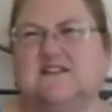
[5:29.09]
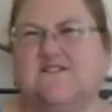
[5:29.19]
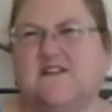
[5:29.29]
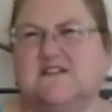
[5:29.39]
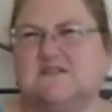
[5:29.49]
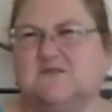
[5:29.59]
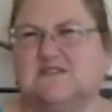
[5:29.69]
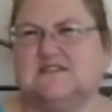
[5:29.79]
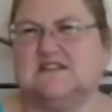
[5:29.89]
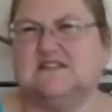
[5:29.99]
I find the
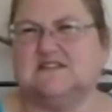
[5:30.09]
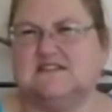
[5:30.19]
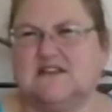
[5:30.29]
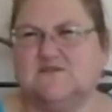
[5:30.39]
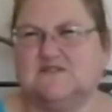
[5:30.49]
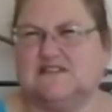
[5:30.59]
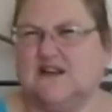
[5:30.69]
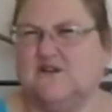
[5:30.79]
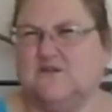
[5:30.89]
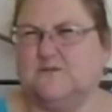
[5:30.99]
smaller sizes don't
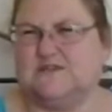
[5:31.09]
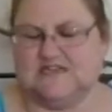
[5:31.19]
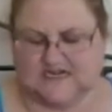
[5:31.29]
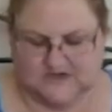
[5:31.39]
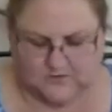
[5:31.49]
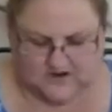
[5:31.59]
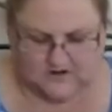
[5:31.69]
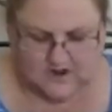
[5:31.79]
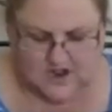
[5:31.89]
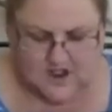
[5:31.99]
sell particularly
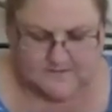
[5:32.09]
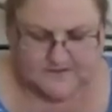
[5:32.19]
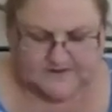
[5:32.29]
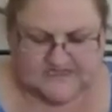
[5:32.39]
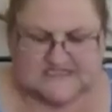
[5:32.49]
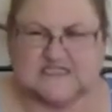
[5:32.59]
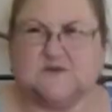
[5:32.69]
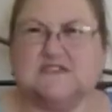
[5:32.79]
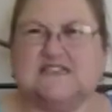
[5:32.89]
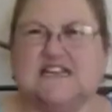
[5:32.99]
well, but because this
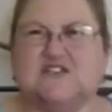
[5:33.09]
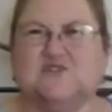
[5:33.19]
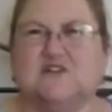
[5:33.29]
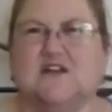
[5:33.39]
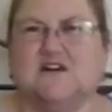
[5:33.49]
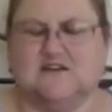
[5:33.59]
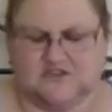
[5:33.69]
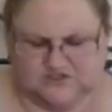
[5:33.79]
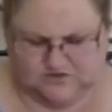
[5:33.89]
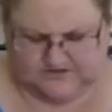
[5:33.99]
one's an extra
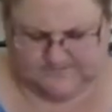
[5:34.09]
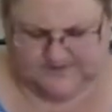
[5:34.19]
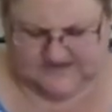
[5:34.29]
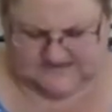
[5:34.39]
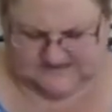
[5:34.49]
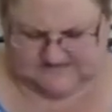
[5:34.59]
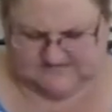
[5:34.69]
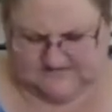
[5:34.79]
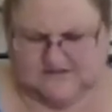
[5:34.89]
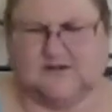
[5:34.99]
large, the buttons
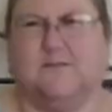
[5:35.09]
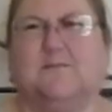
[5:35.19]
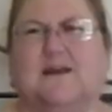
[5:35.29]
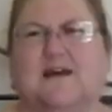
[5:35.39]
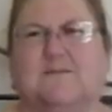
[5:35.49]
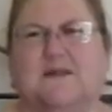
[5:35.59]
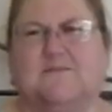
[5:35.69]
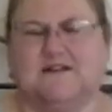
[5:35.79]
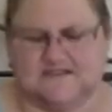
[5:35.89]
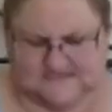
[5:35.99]
are
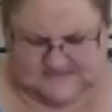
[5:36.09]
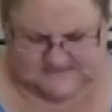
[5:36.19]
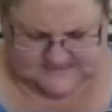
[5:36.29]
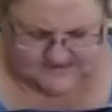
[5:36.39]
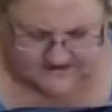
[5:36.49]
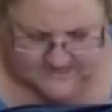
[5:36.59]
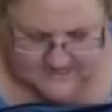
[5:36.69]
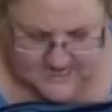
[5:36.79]
tight.